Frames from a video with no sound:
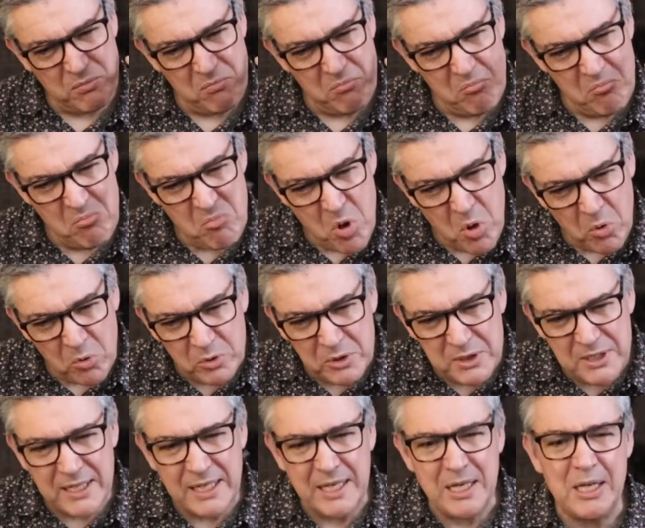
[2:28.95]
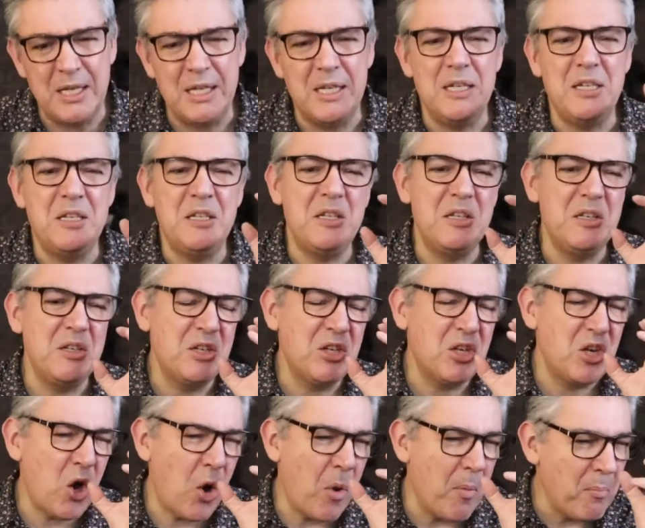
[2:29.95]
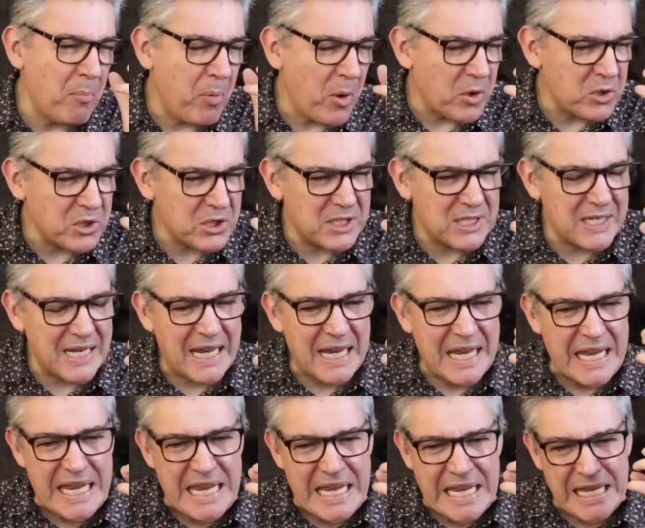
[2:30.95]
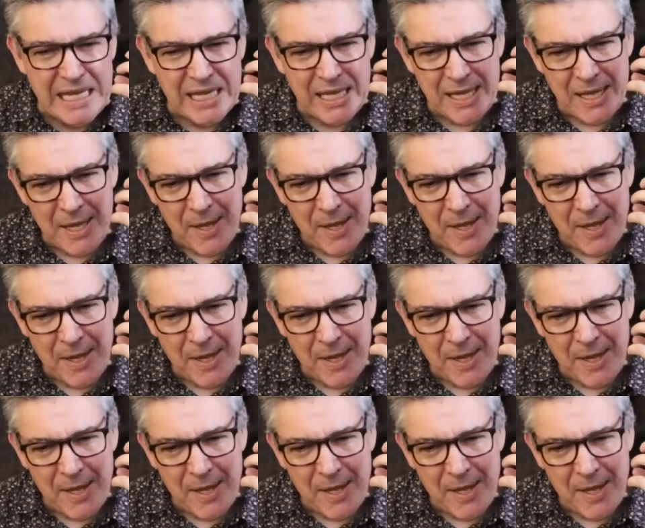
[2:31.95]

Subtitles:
mouldy, composty.